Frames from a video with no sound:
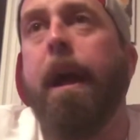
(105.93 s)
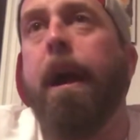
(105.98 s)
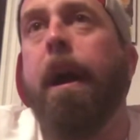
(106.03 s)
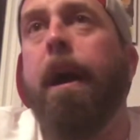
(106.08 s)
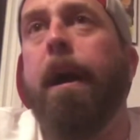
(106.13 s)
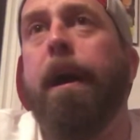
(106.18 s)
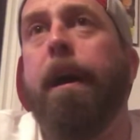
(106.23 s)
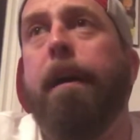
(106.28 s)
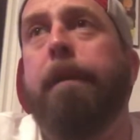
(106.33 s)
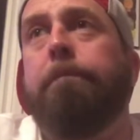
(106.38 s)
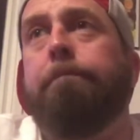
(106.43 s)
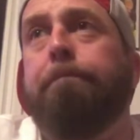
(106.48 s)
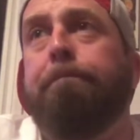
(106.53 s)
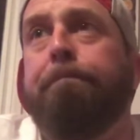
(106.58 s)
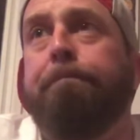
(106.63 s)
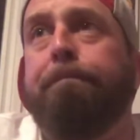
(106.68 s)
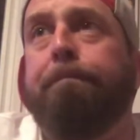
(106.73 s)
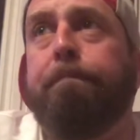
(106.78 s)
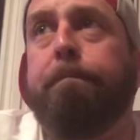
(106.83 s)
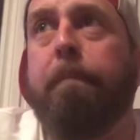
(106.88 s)

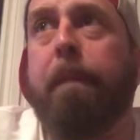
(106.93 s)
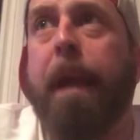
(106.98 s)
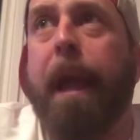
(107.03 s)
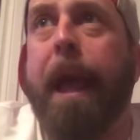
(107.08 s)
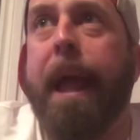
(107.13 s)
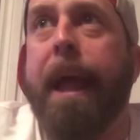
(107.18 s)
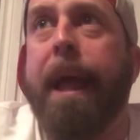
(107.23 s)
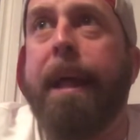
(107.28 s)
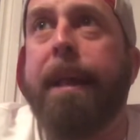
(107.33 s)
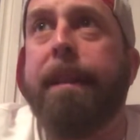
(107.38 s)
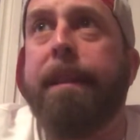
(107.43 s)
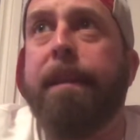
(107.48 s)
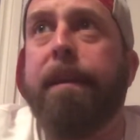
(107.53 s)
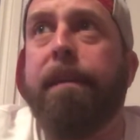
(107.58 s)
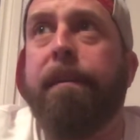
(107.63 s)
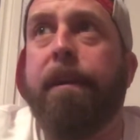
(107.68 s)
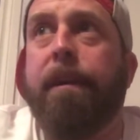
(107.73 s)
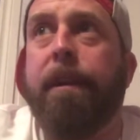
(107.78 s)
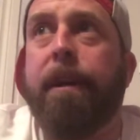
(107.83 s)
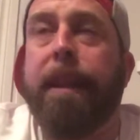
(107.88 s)
And
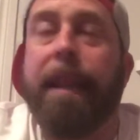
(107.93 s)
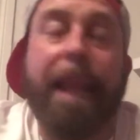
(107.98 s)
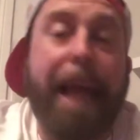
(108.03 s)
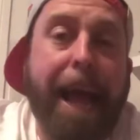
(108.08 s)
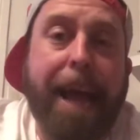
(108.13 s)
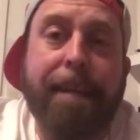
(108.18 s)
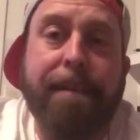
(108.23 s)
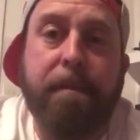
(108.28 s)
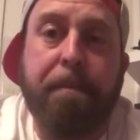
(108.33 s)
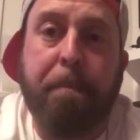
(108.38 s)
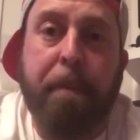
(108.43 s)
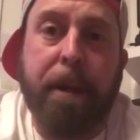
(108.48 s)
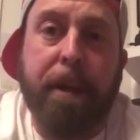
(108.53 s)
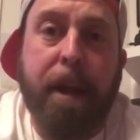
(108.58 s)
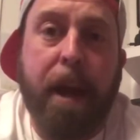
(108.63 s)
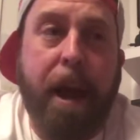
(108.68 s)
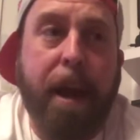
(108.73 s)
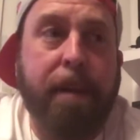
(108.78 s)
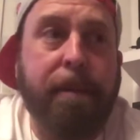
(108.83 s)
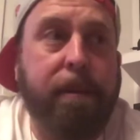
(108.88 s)
last but
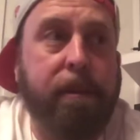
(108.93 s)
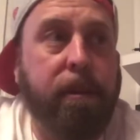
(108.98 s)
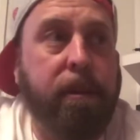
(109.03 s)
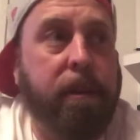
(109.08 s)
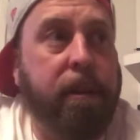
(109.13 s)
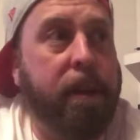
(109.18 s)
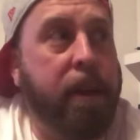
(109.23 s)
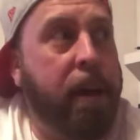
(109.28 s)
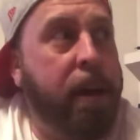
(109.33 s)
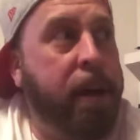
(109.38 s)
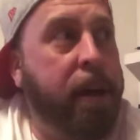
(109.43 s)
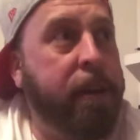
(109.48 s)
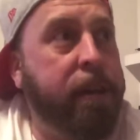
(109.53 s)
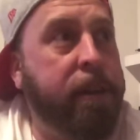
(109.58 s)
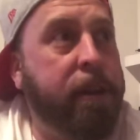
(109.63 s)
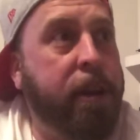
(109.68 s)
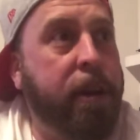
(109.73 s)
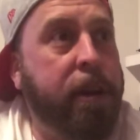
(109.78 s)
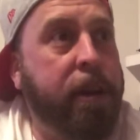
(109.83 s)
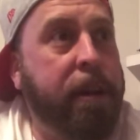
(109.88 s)
not
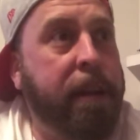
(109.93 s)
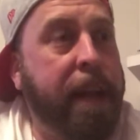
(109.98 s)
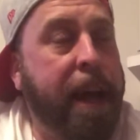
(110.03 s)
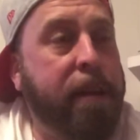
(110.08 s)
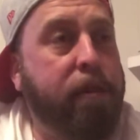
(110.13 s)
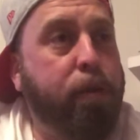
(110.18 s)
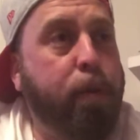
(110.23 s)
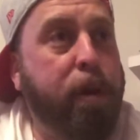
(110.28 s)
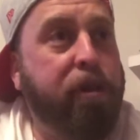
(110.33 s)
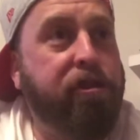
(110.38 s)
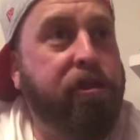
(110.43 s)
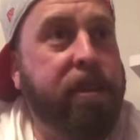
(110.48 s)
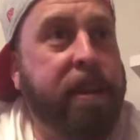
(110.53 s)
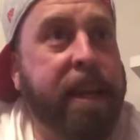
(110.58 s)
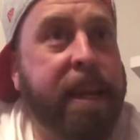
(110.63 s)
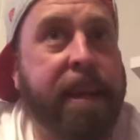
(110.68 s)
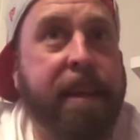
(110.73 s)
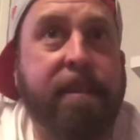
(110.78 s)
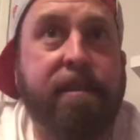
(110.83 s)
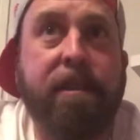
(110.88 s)
the last question
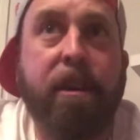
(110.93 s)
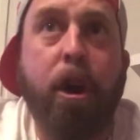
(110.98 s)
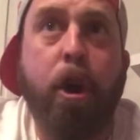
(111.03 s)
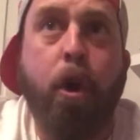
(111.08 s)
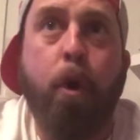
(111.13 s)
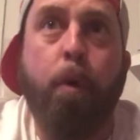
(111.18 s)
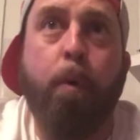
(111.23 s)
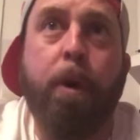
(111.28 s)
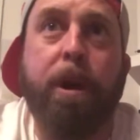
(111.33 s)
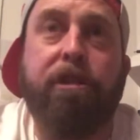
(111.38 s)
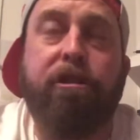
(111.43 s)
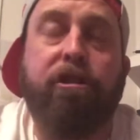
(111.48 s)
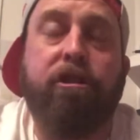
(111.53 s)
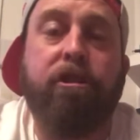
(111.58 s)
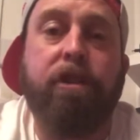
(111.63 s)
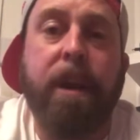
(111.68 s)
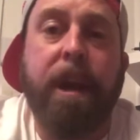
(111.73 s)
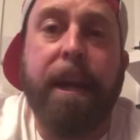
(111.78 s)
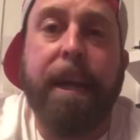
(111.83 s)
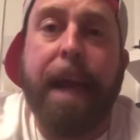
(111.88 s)
is,
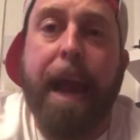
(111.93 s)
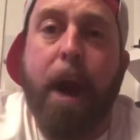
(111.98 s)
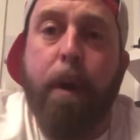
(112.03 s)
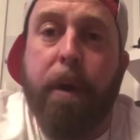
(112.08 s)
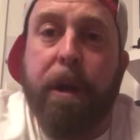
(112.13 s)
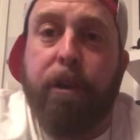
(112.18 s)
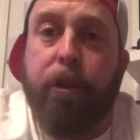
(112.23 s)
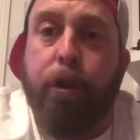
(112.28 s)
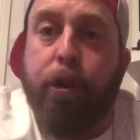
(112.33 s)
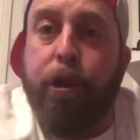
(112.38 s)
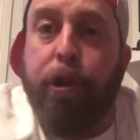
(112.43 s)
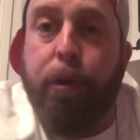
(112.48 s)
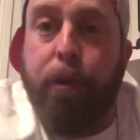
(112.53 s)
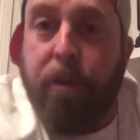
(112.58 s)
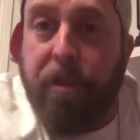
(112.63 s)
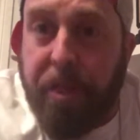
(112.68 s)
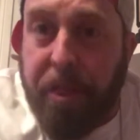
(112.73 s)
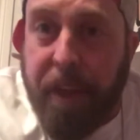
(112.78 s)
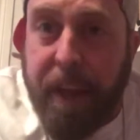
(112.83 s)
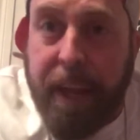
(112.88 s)
which character do you
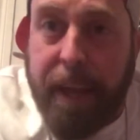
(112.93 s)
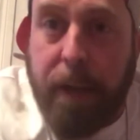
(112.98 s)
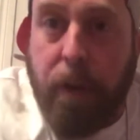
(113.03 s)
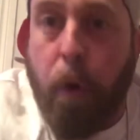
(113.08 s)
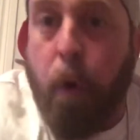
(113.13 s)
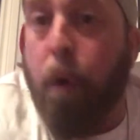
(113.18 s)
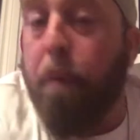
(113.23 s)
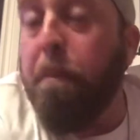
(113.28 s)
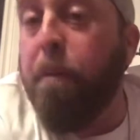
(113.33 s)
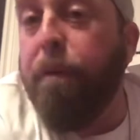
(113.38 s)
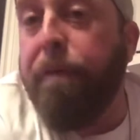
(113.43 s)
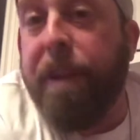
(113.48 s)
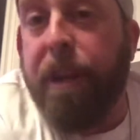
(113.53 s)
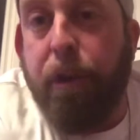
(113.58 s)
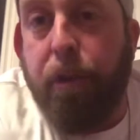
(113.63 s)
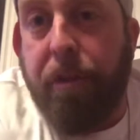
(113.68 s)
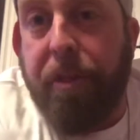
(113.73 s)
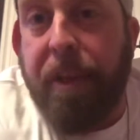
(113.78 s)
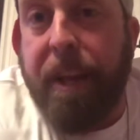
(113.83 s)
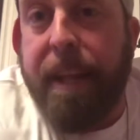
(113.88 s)
think, or movie do
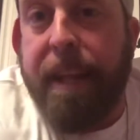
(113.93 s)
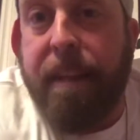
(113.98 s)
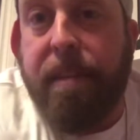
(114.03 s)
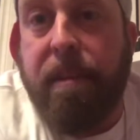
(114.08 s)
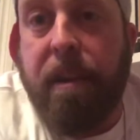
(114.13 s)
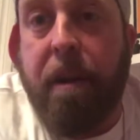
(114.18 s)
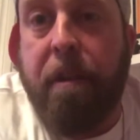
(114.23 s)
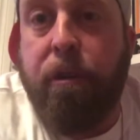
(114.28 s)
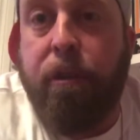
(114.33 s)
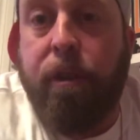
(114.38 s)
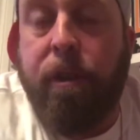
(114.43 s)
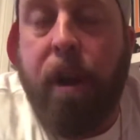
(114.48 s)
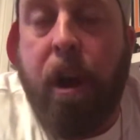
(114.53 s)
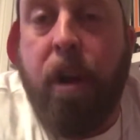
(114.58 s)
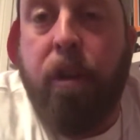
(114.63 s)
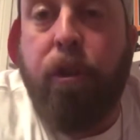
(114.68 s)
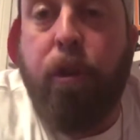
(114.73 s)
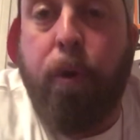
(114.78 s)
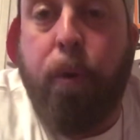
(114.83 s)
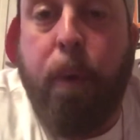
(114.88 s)
you think that's
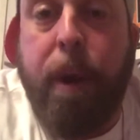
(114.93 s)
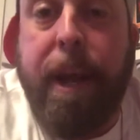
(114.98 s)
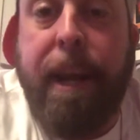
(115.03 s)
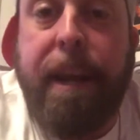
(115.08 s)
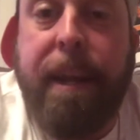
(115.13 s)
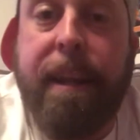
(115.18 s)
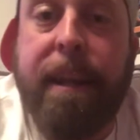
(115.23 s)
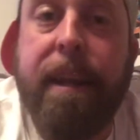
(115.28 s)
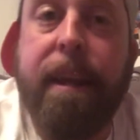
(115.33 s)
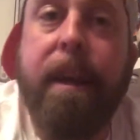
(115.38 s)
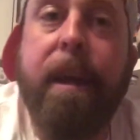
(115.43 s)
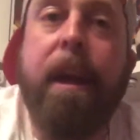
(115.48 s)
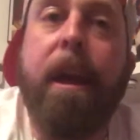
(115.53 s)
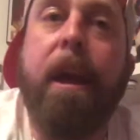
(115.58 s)
underrated?